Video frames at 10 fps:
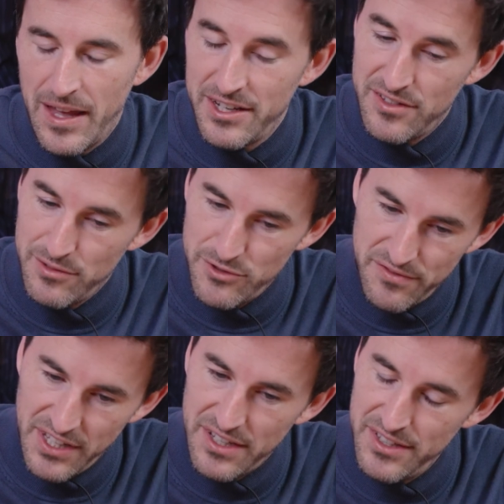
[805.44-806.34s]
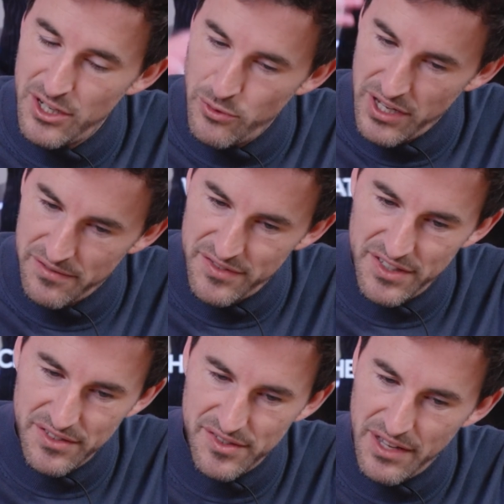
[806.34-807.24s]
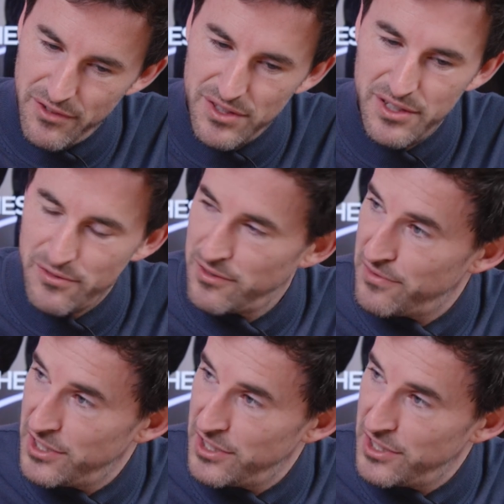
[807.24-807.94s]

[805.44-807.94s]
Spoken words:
in terms of technique, we have 7 different